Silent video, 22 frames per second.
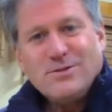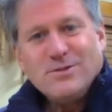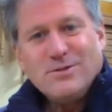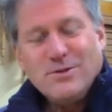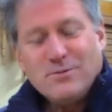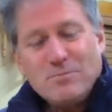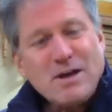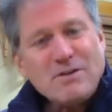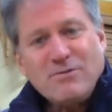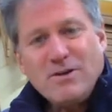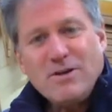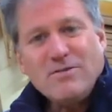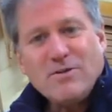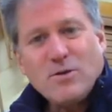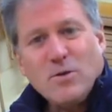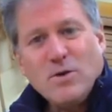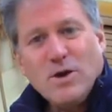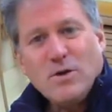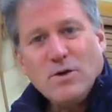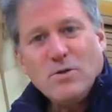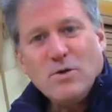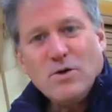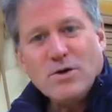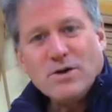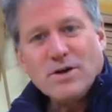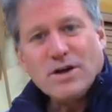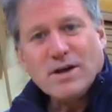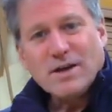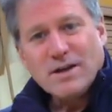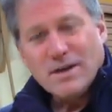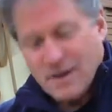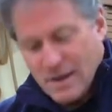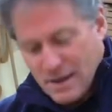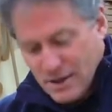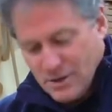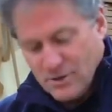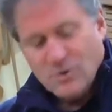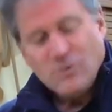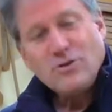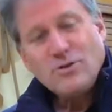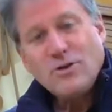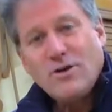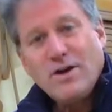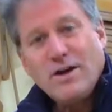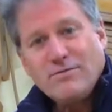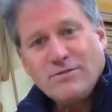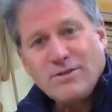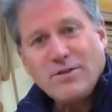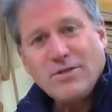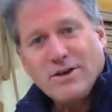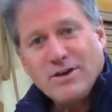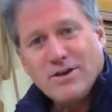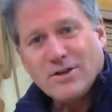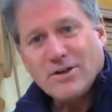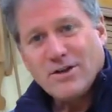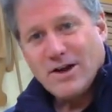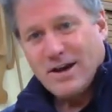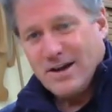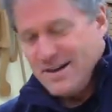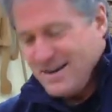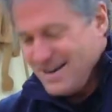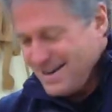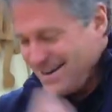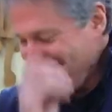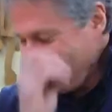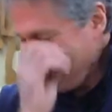the, my favorite way of working. You don't have to think a lot.